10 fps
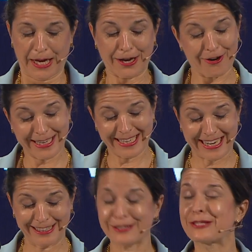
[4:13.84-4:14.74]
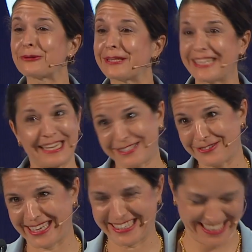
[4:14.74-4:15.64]
Karin Keller-Sutter, yes, you
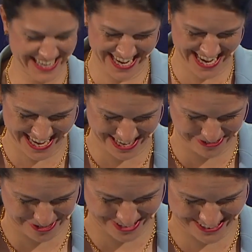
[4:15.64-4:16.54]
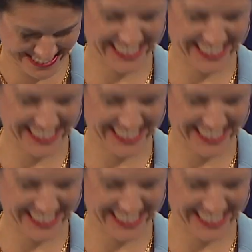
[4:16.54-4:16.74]
can, if you want.